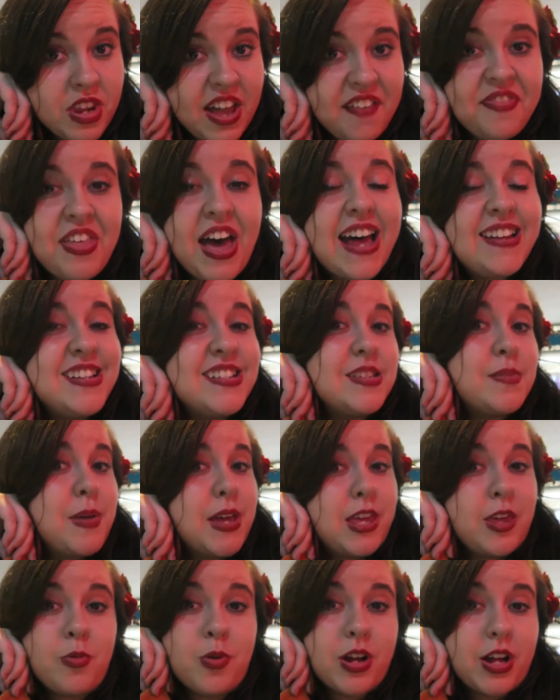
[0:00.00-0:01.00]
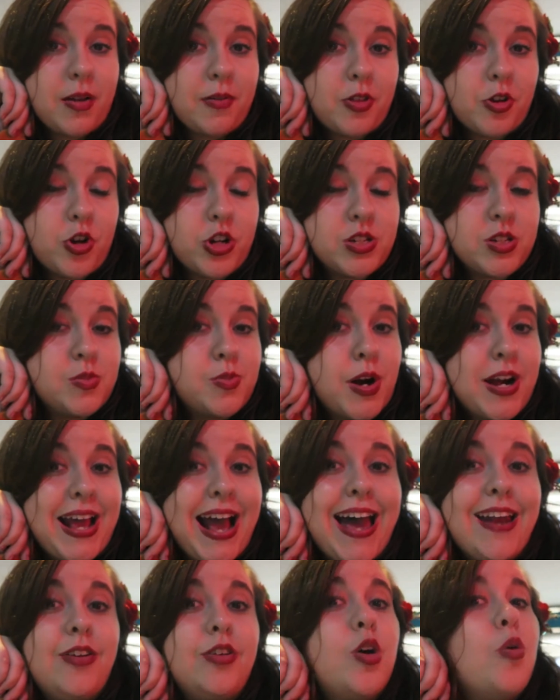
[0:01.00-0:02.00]
if that doesn't make you want to come to the Christmas
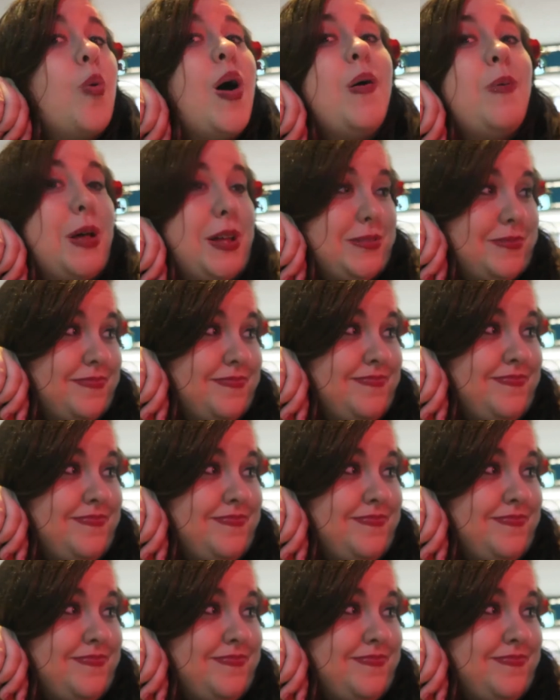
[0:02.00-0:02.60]
party, I don't know what will.